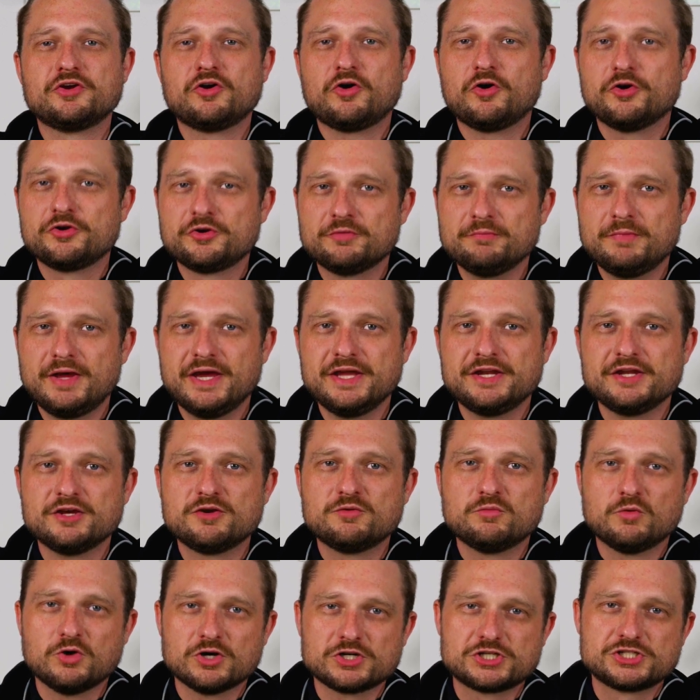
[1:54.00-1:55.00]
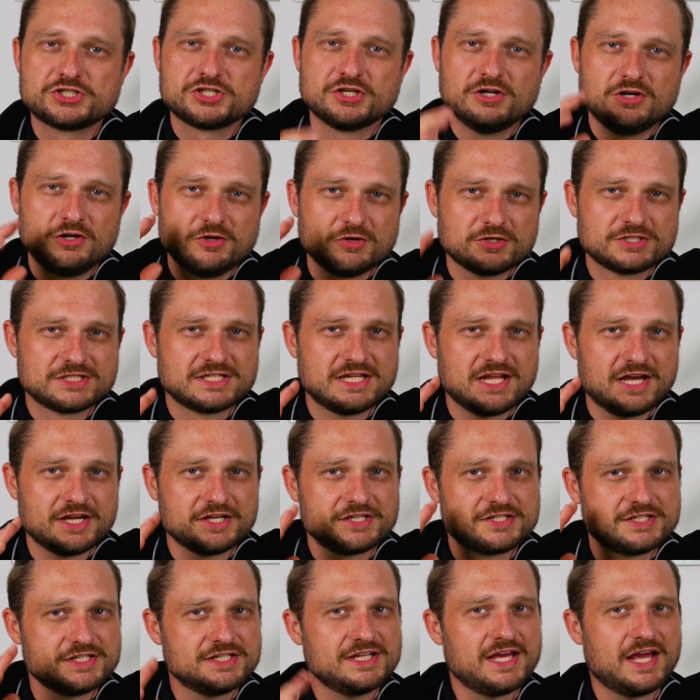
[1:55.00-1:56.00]
an automatic watch looks
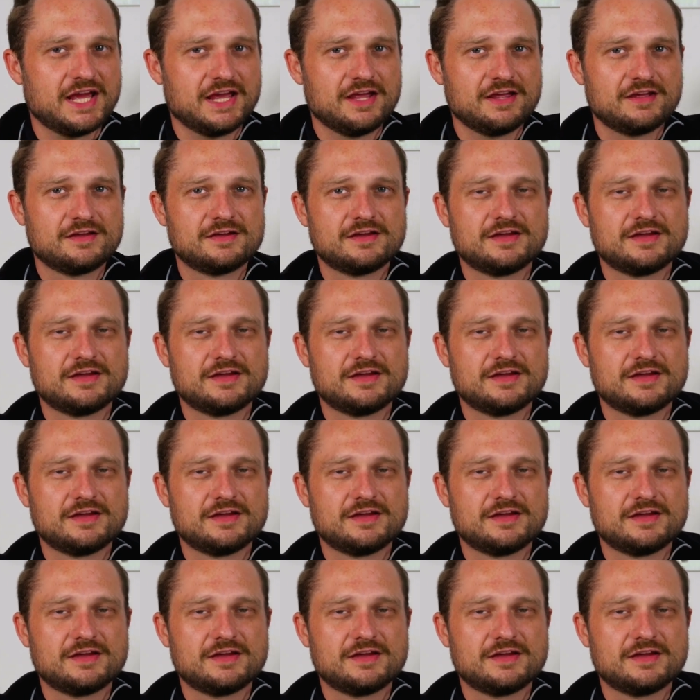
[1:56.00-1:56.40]
like today.